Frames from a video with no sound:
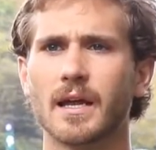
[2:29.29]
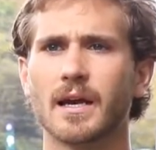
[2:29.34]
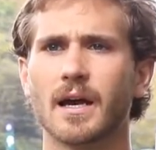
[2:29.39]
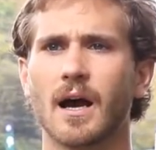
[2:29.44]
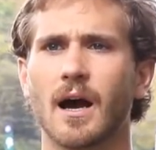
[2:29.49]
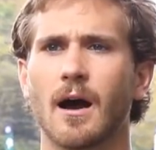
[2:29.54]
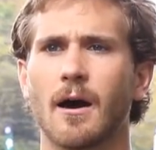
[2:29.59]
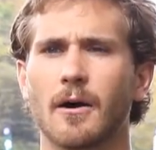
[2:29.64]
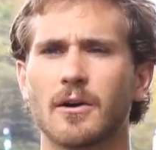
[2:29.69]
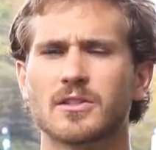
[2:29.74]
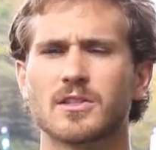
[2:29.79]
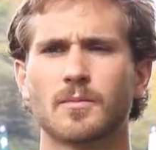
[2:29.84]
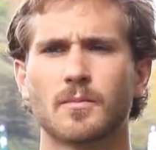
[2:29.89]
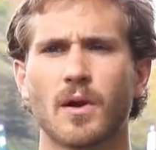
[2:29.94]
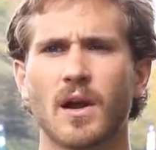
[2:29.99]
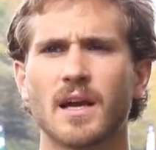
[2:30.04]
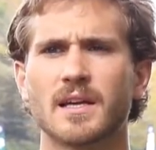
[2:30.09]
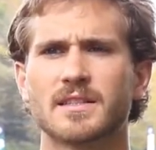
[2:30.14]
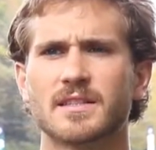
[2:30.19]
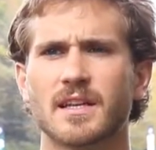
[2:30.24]
I was
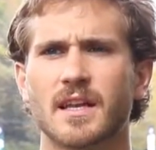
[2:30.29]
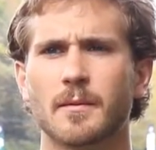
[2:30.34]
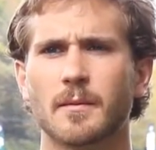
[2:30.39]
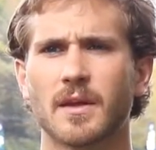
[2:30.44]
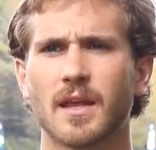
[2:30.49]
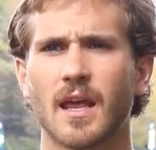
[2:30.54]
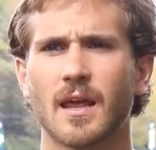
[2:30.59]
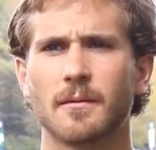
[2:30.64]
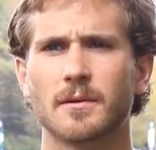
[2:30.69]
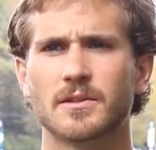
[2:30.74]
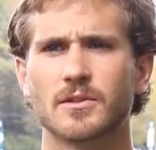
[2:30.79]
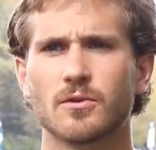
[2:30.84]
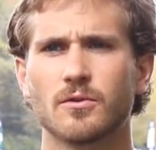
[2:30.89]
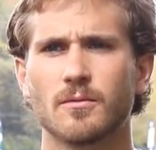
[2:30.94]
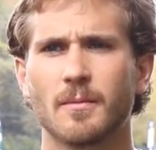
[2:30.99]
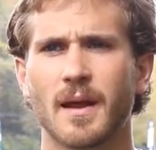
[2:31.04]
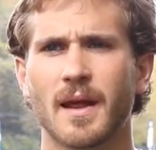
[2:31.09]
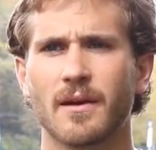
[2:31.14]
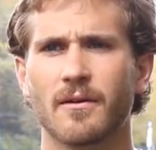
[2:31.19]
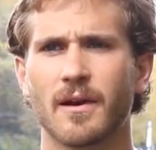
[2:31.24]
surprised that it became a
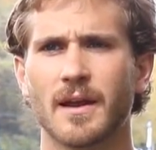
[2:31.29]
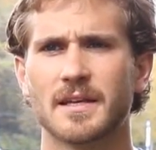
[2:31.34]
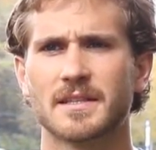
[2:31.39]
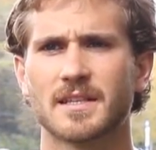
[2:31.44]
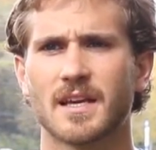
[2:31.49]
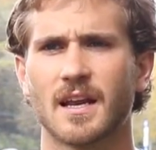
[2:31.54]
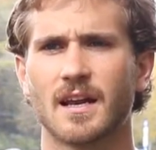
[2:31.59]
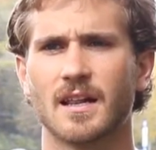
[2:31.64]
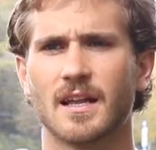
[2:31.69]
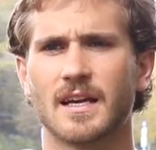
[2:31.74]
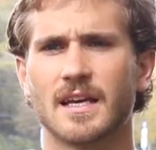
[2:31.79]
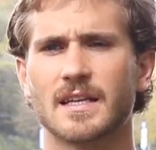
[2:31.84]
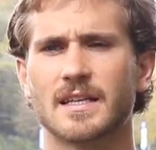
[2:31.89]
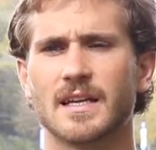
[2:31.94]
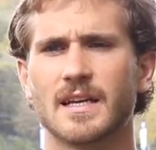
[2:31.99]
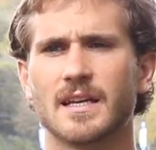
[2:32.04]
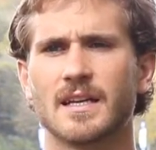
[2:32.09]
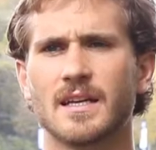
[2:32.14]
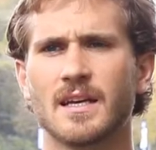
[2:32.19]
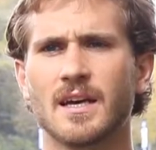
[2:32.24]
two-man race, kind of like it
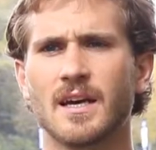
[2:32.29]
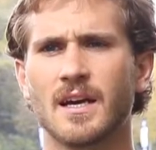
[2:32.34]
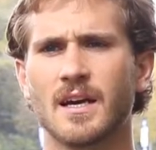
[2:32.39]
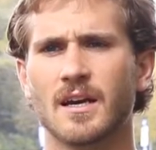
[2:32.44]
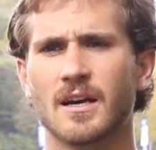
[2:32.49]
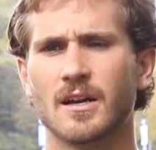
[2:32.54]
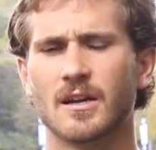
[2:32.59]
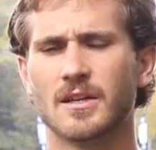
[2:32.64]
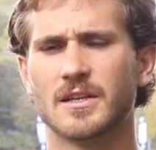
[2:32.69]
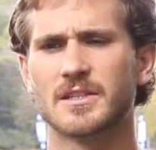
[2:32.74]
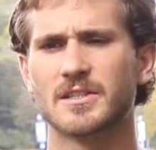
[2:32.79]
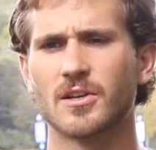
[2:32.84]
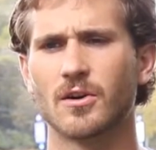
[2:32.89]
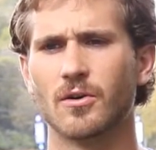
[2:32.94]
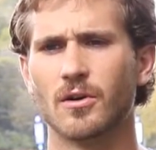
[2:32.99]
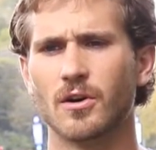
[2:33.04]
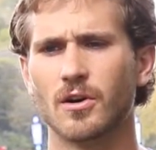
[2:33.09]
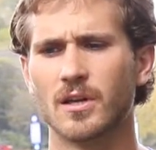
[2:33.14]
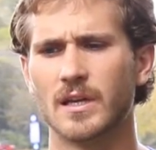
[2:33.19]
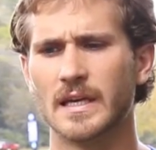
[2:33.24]
did, or at least
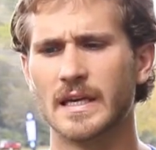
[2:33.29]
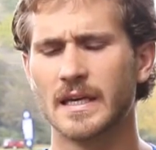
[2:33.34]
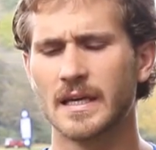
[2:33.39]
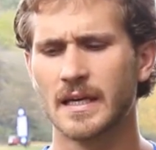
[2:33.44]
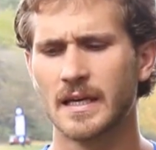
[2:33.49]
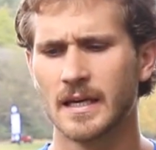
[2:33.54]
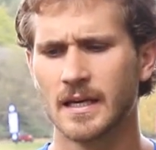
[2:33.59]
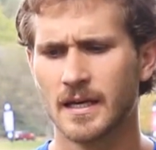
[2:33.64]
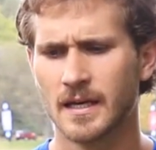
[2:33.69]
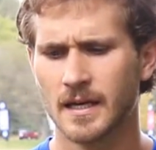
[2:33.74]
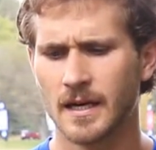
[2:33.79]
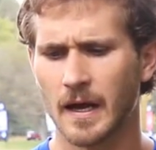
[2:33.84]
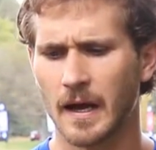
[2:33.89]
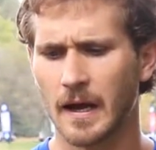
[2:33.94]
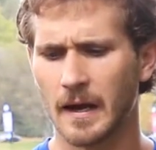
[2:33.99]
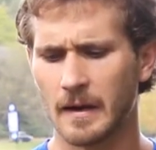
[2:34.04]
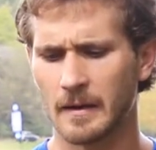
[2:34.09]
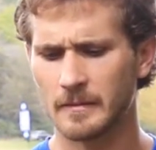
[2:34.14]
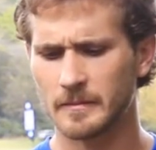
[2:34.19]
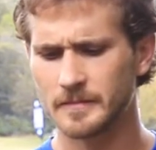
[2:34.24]
so early.
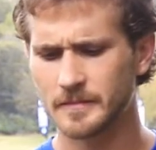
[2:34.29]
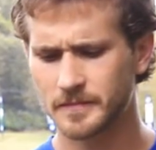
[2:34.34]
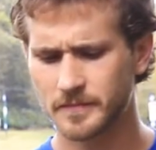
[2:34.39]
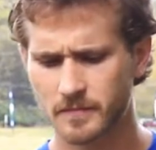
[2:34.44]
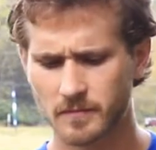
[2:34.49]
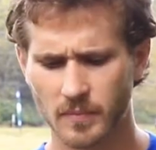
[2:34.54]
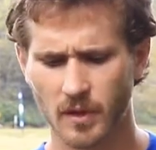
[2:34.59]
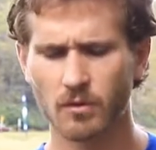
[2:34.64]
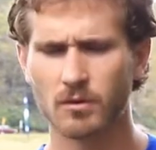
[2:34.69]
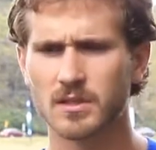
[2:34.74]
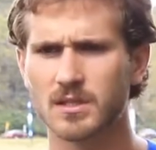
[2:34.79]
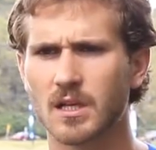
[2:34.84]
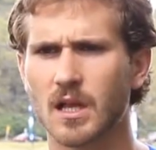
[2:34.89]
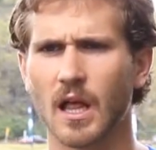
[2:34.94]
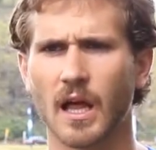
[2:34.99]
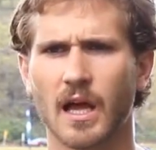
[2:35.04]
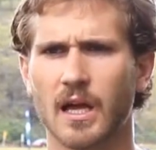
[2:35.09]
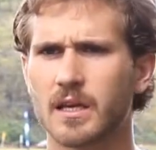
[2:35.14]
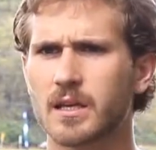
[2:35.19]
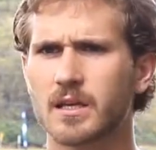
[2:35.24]
But was
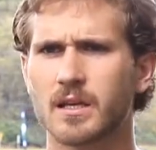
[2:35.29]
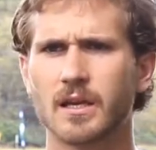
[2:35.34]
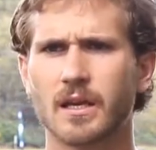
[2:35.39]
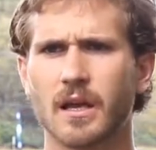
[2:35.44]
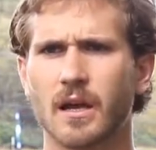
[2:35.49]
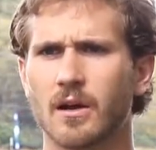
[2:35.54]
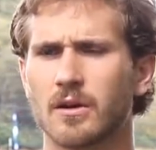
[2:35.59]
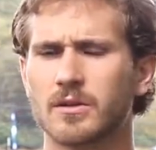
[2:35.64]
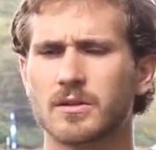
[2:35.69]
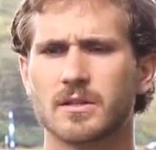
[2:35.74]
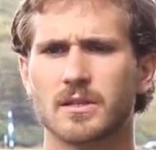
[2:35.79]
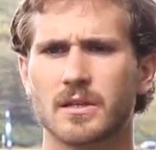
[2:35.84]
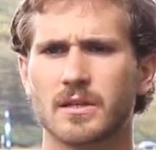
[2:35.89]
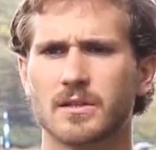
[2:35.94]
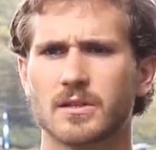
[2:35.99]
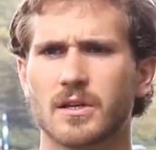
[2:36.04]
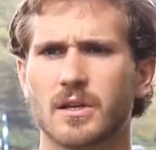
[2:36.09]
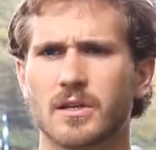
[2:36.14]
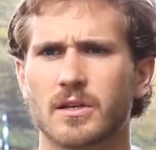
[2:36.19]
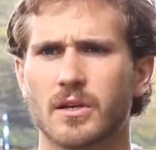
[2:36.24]
glad. It
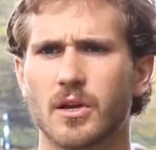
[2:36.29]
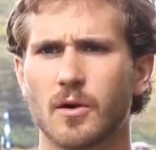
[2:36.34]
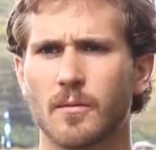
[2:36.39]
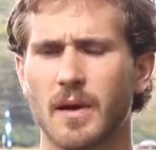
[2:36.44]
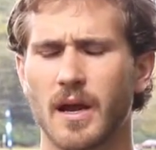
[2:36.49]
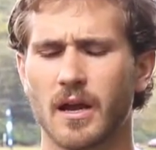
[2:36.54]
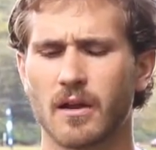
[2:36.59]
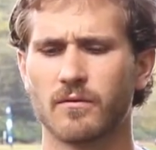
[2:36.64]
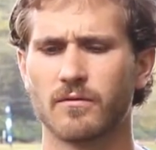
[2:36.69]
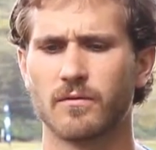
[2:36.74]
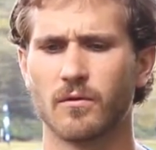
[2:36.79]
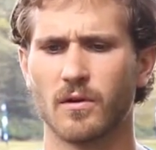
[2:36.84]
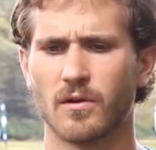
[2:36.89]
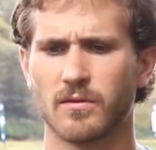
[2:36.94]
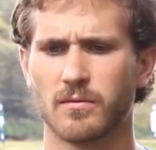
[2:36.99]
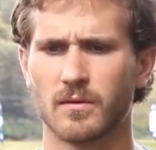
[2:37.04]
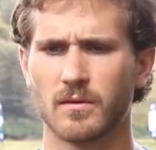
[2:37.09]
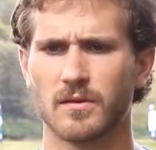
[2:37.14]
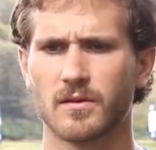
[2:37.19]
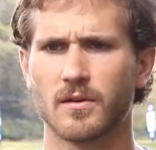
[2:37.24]
was good to go back and
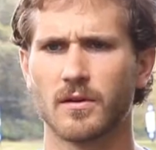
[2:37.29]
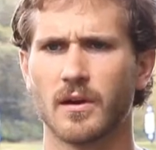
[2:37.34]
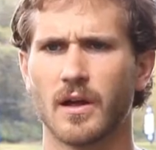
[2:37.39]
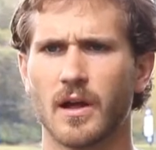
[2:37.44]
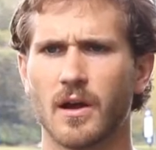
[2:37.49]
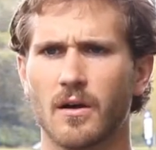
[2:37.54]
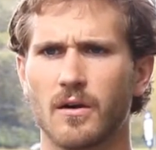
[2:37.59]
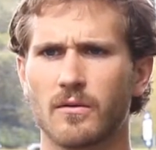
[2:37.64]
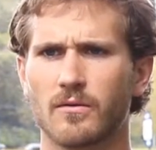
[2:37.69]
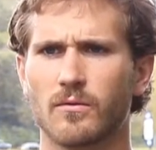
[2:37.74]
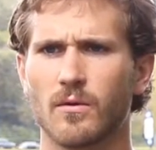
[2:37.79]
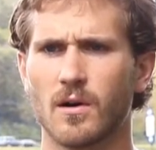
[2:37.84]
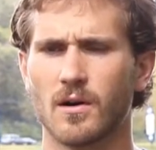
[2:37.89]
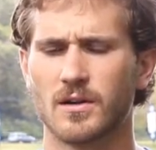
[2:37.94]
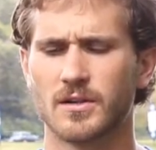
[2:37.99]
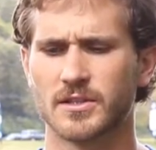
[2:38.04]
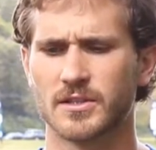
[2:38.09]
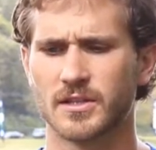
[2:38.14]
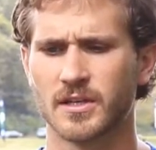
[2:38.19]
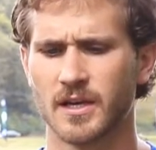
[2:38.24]
forth with Cornell and
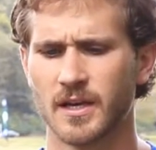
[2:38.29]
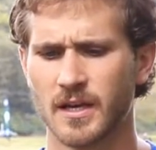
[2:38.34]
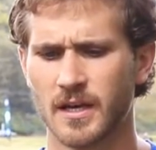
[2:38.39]
Walsh.